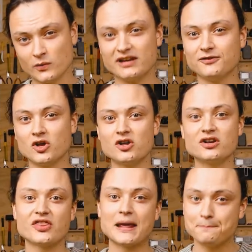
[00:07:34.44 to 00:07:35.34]
We have
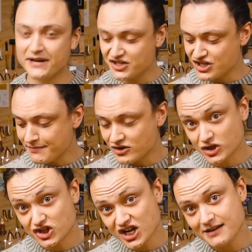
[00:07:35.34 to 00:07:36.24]
learned that big
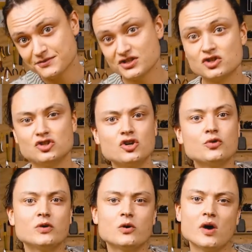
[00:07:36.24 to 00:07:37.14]
geometric shapes
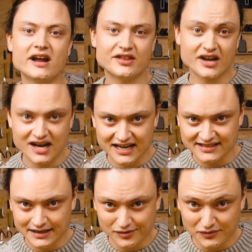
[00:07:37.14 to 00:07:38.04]
don't require the
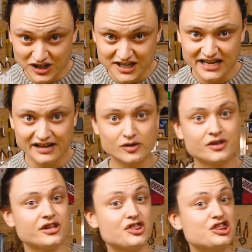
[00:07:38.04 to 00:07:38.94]
highest level of detail
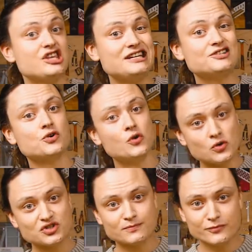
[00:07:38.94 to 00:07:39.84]
that these
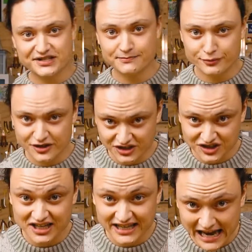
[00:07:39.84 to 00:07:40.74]
awesome resin
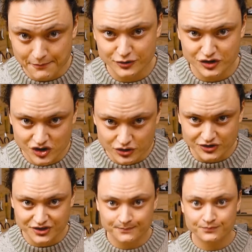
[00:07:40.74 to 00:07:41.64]
printers can
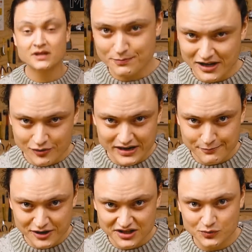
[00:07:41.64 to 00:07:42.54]
produce. With my
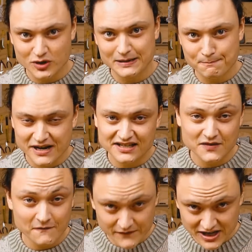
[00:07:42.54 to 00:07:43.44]
3D printers working
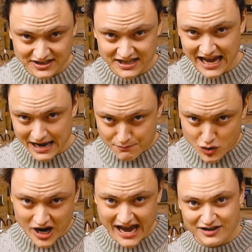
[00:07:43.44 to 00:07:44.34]
better, faster, and
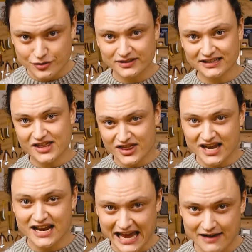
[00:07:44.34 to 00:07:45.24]
more accurately
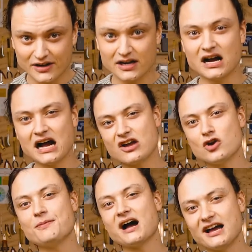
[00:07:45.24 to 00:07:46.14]
than ever, I
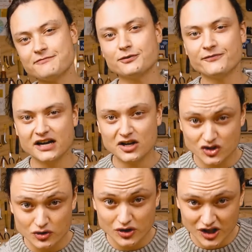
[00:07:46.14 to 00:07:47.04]
hope I've
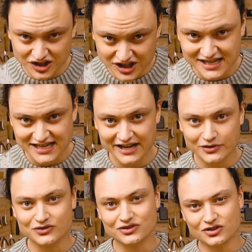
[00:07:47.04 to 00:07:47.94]
provided you the
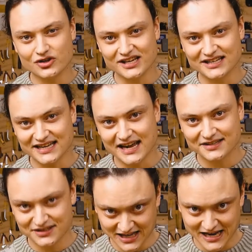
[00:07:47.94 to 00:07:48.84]
details to do the
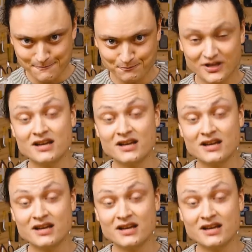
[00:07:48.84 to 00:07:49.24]
exact same.